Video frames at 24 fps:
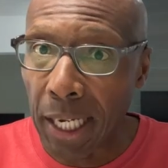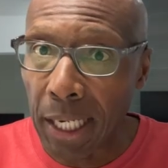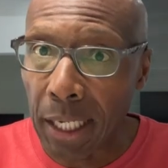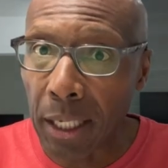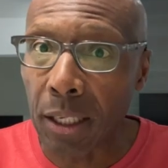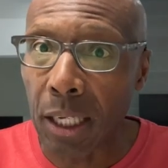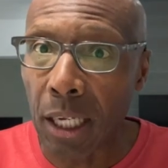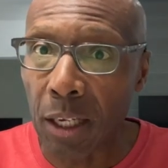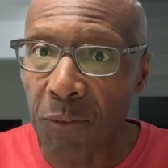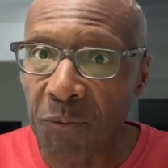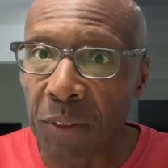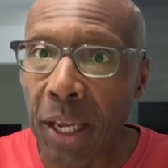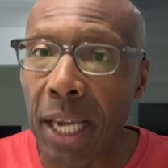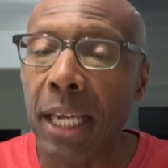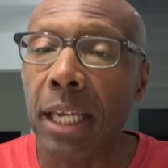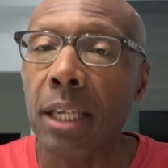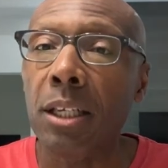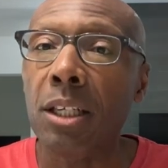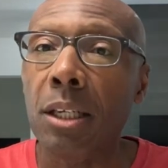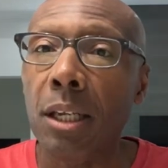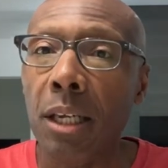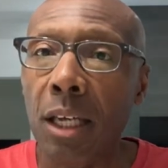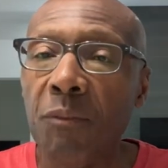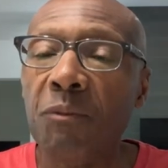can
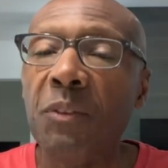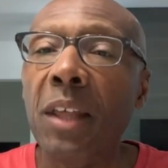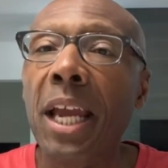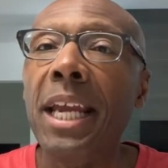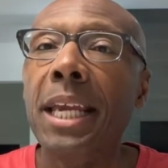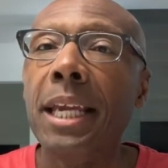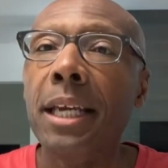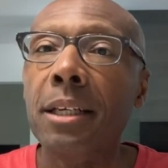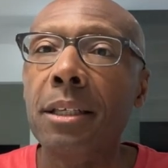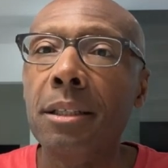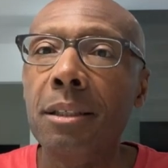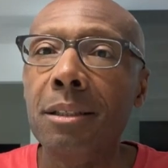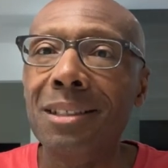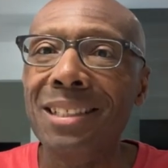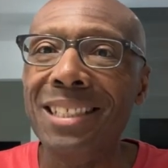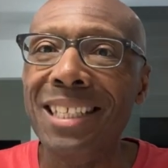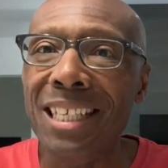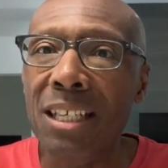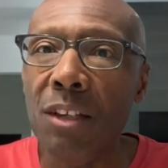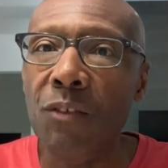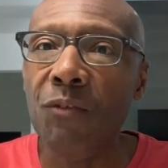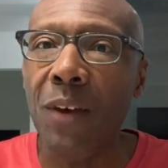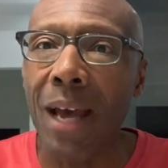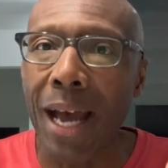
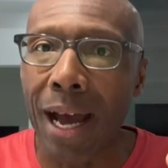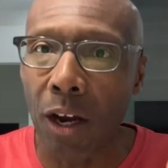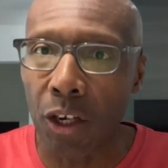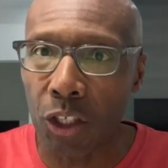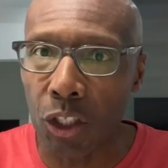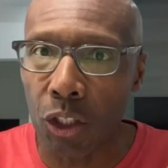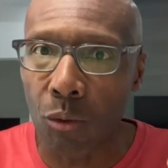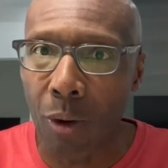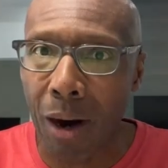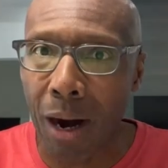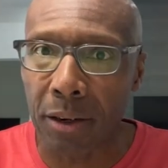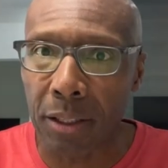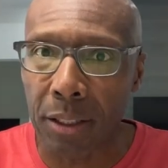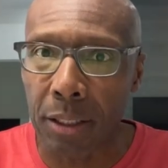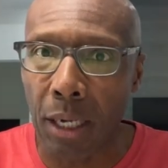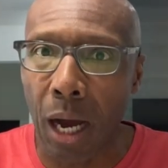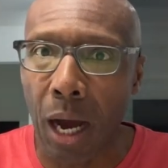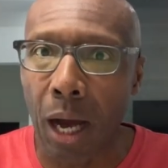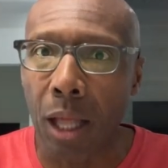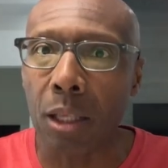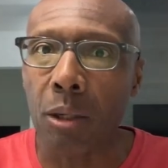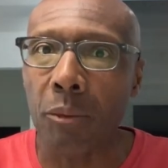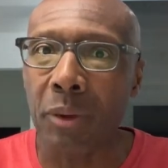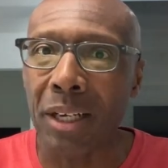devalue our
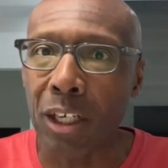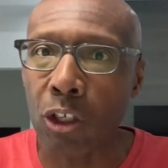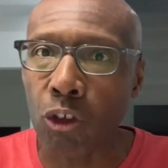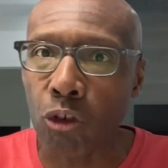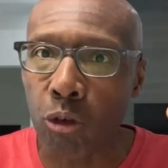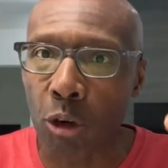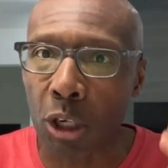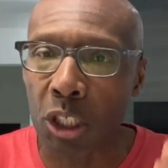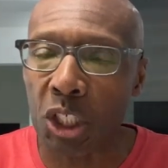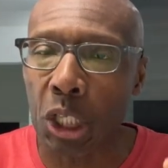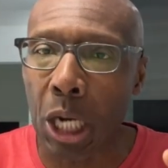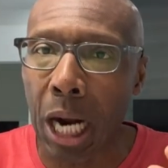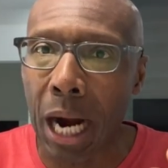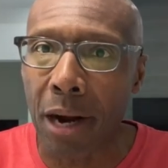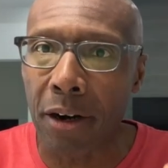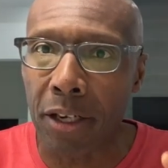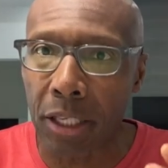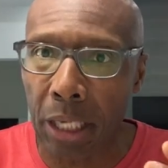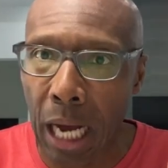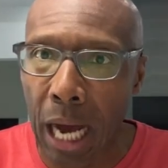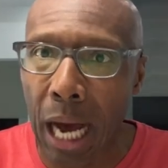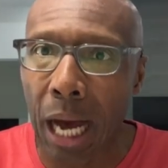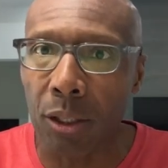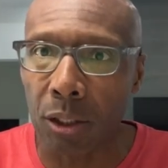dollar and crush our
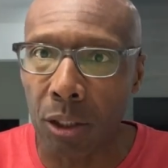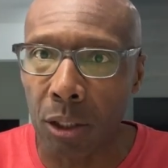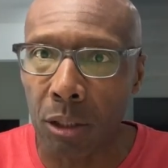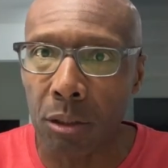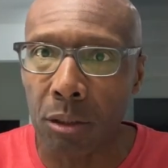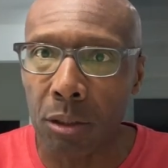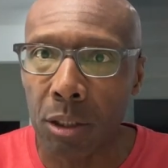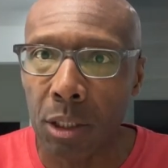dollar,